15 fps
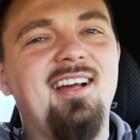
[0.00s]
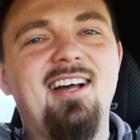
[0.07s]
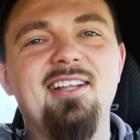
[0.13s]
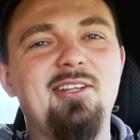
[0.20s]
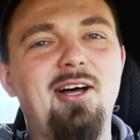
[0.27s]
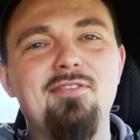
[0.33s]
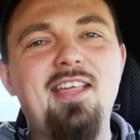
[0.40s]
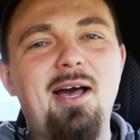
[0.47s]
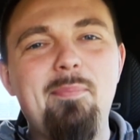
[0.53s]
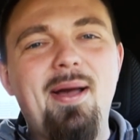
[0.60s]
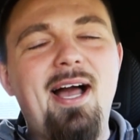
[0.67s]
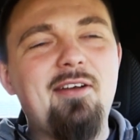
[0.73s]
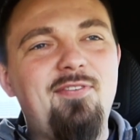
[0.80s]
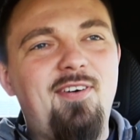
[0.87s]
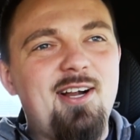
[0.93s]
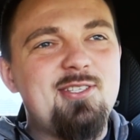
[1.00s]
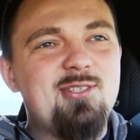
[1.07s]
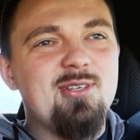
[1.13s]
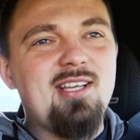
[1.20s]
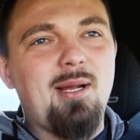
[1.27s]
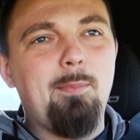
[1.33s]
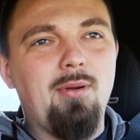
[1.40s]
I love that backfire
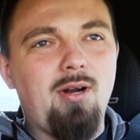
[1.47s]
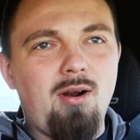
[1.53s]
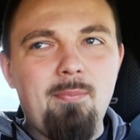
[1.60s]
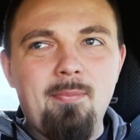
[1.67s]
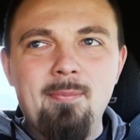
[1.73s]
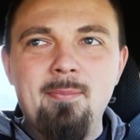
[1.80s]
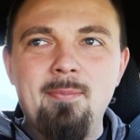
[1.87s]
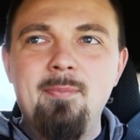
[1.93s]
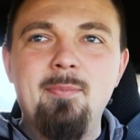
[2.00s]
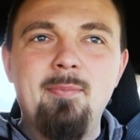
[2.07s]
too. It's like brum.